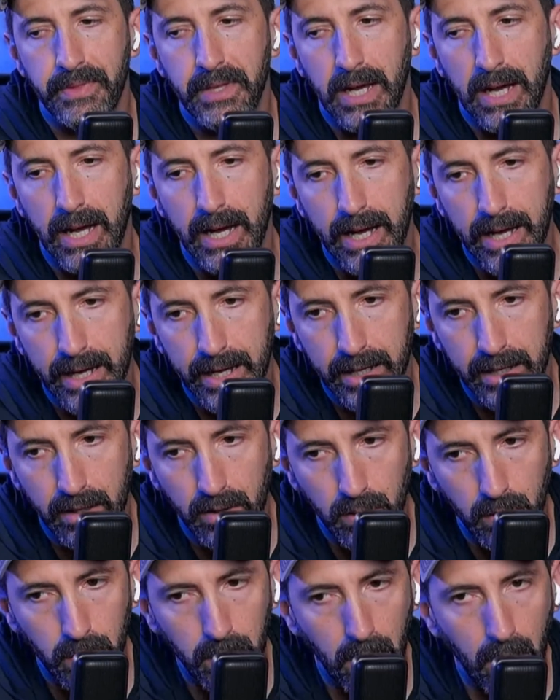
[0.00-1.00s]
i
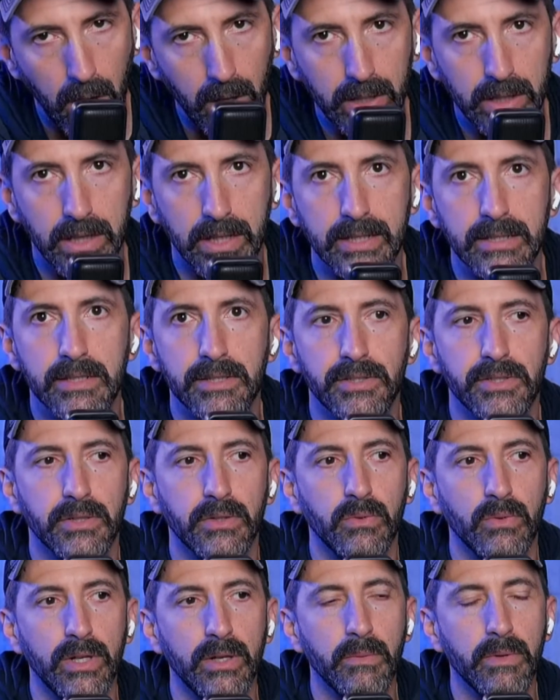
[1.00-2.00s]
wholeheartedly
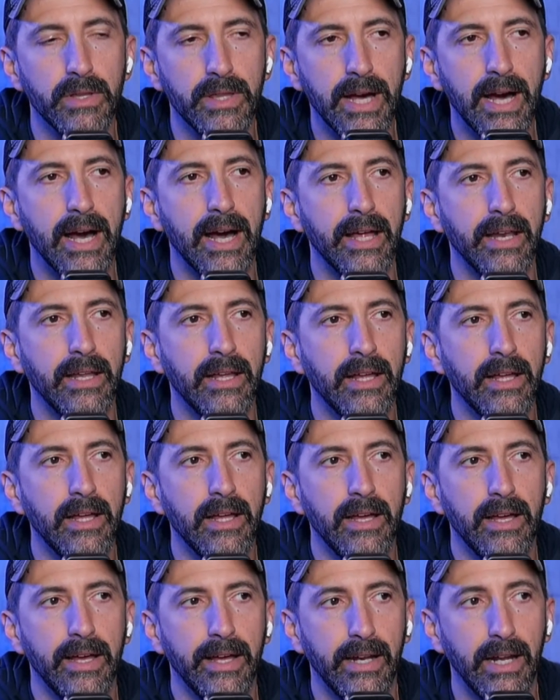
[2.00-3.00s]
disagree with that
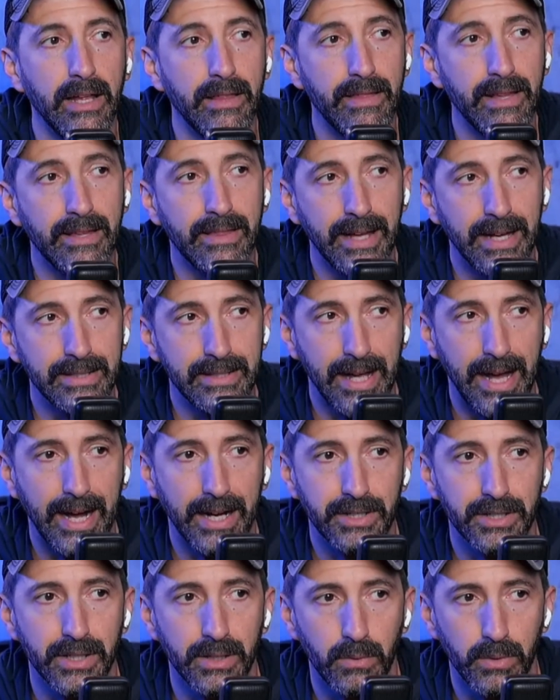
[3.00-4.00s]
and i think that's
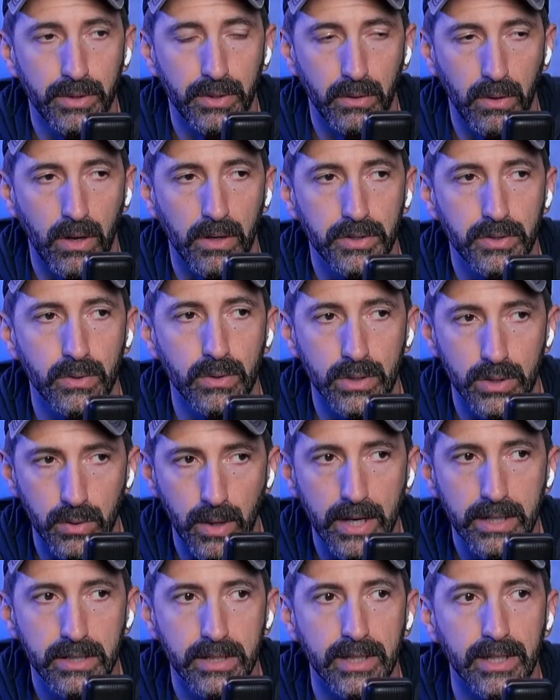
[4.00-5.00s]
actually what they're also
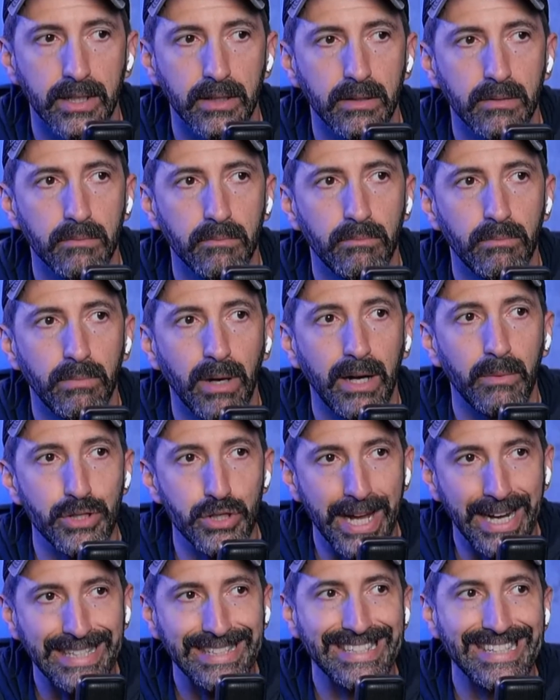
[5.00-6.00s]
addressing by
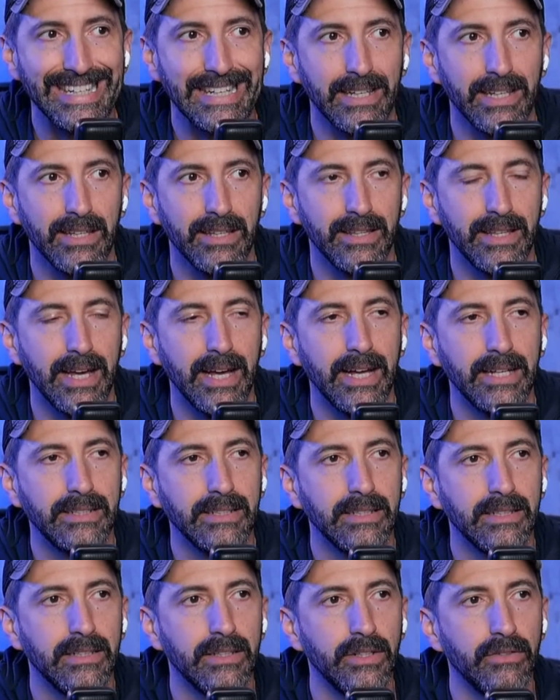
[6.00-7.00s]
rejecting that
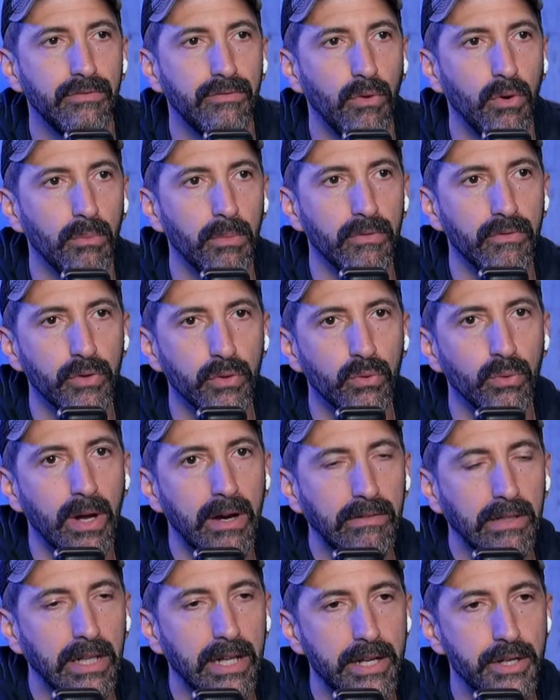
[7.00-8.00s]
form of new
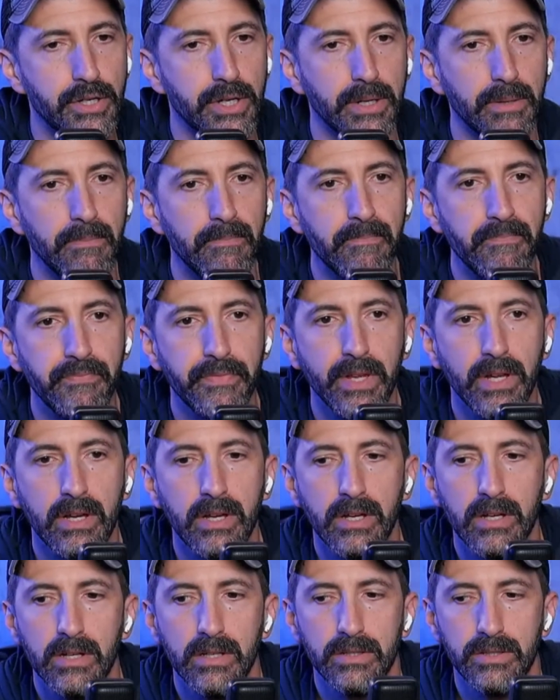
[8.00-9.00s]
revelation
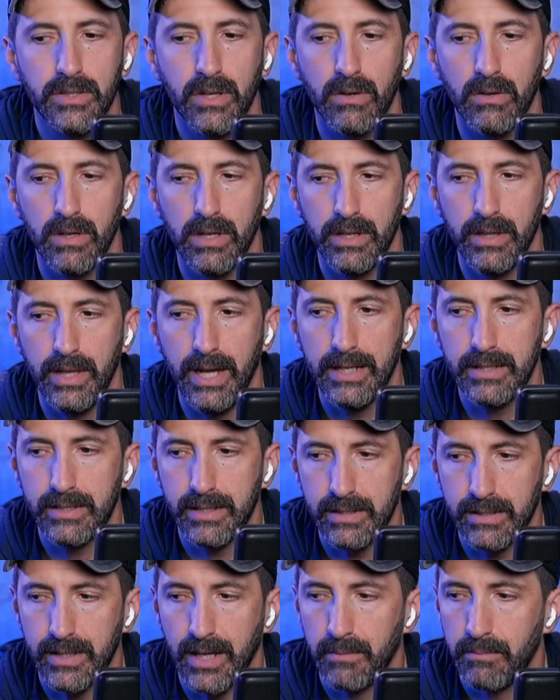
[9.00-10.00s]
so in that
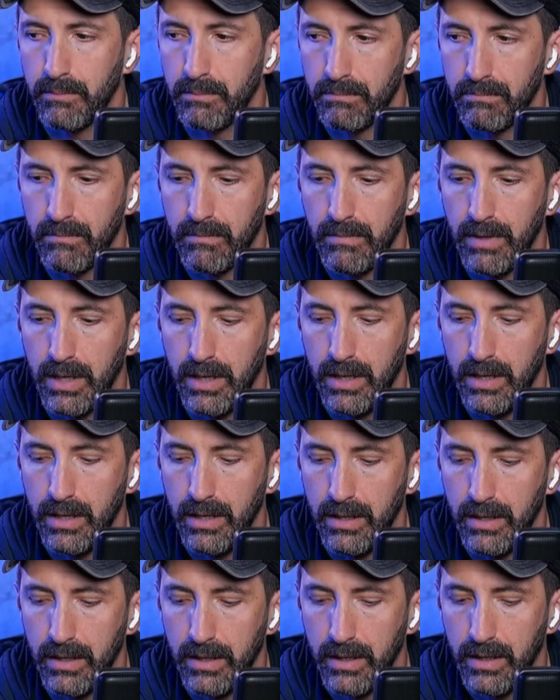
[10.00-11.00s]
sense i'm
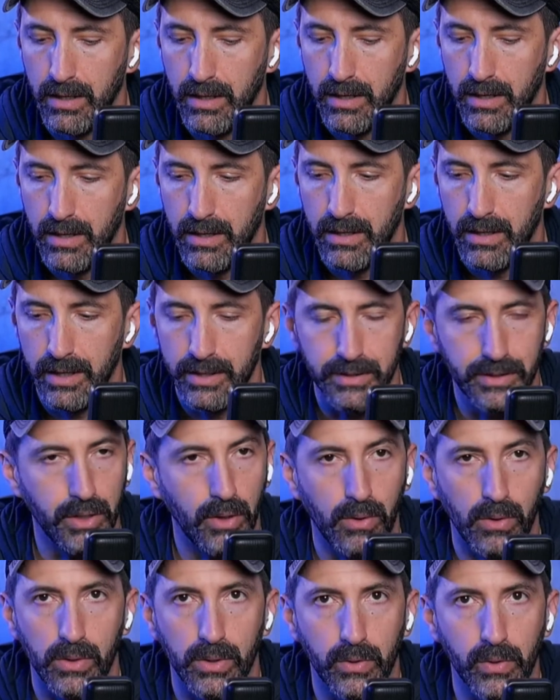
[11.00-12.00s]
uh, in
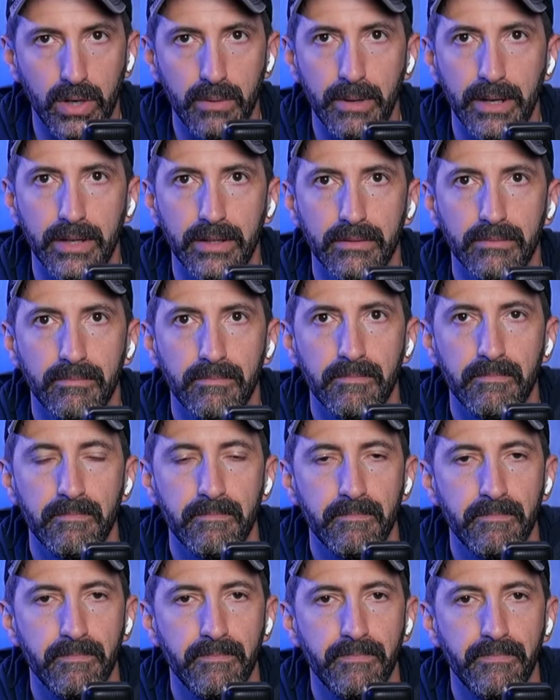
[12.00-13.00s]
total agreement.
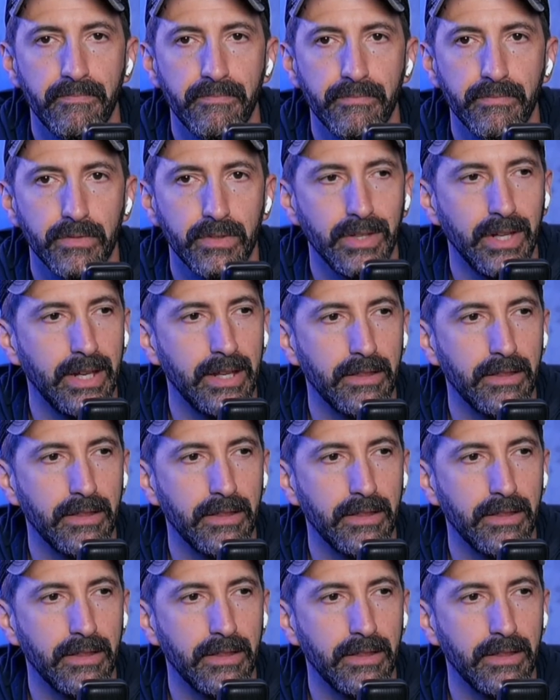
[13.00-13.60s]
Any